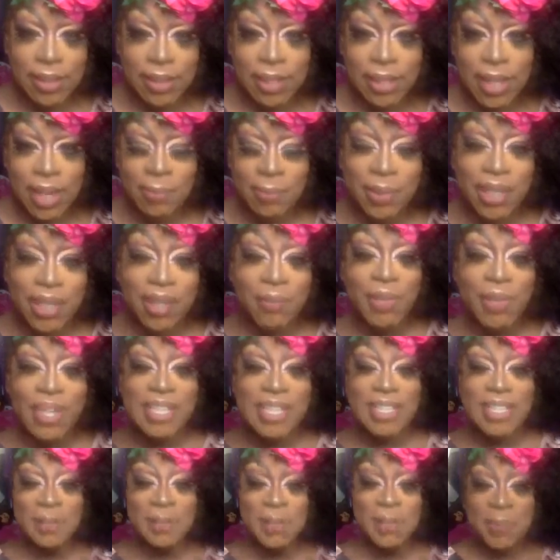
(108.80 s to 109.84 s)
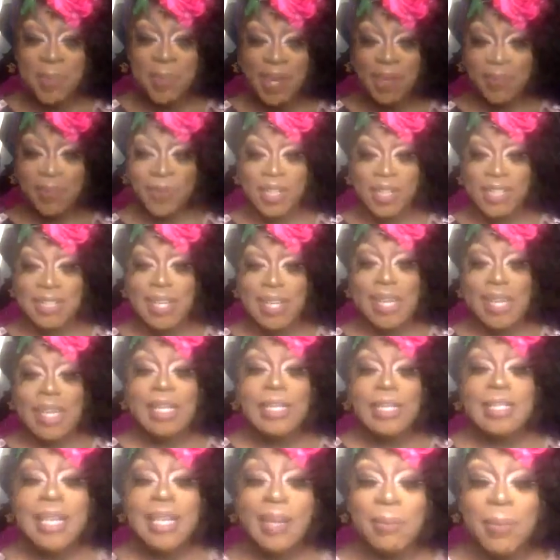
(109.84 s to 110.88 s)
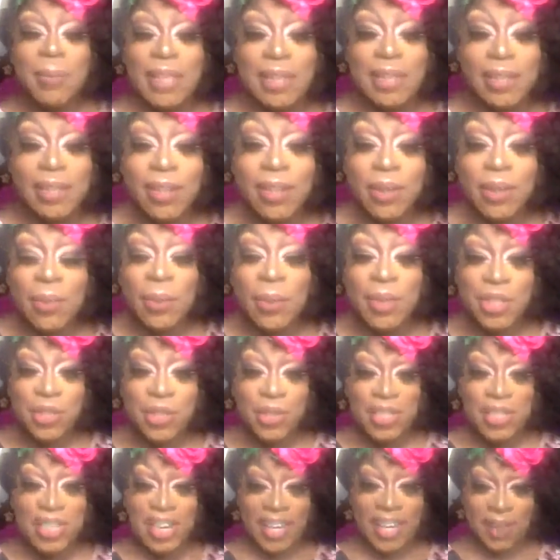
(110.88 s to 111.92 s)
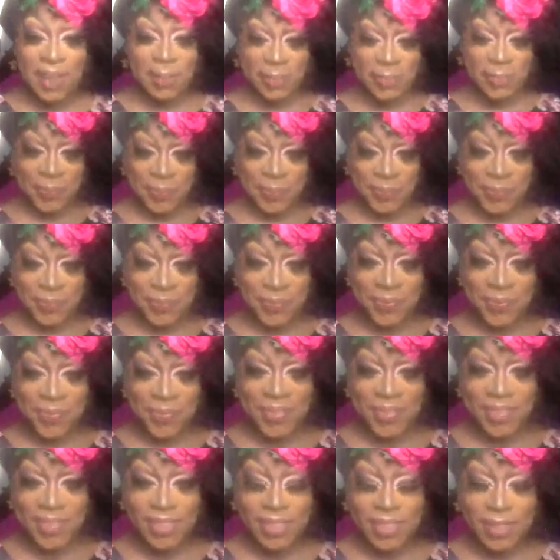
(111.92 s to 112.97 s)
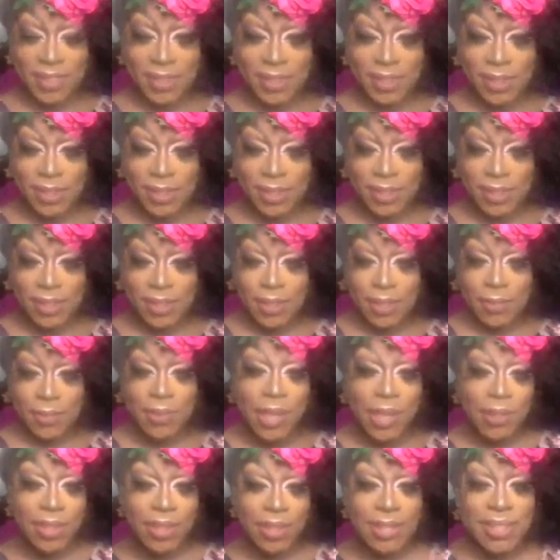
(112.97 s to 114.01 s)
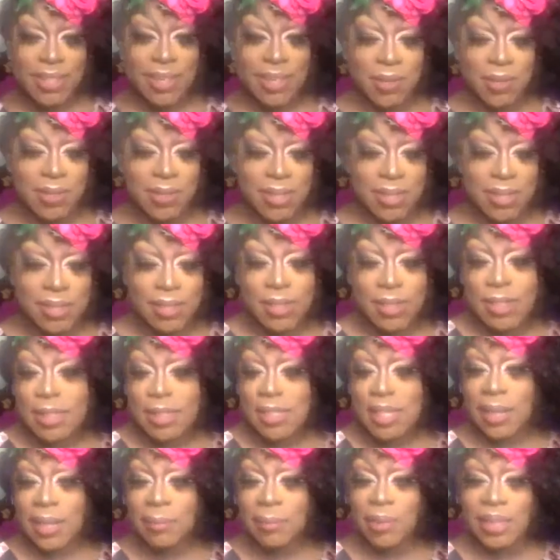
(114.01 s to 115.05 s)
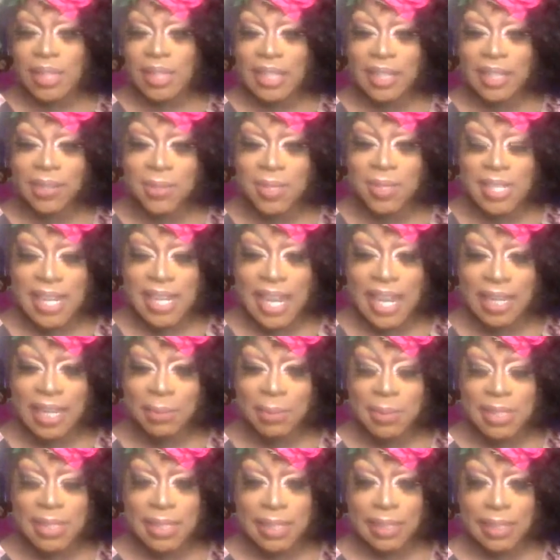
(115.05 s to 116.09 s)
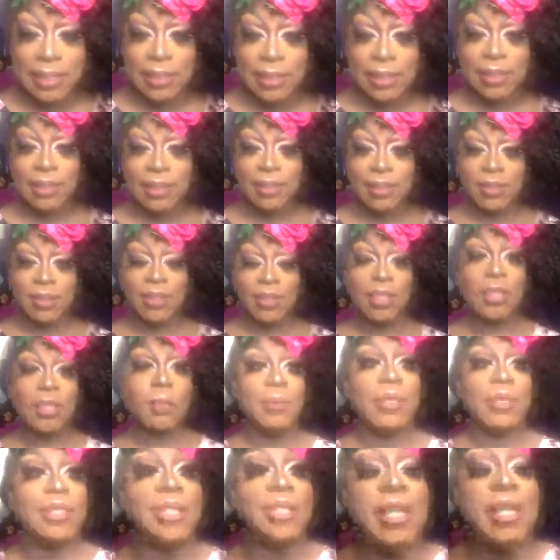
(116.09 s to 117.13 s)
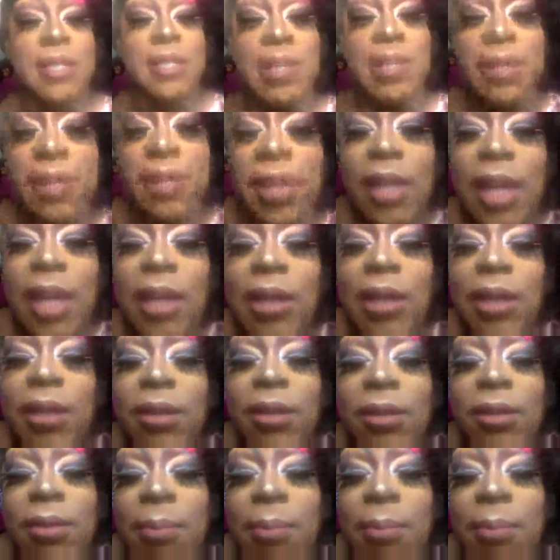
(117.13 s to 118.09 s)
I'm going to invite some of my friends. Tell me, what's your name? For all the adults, type your kiddos' names in. Adjust this light.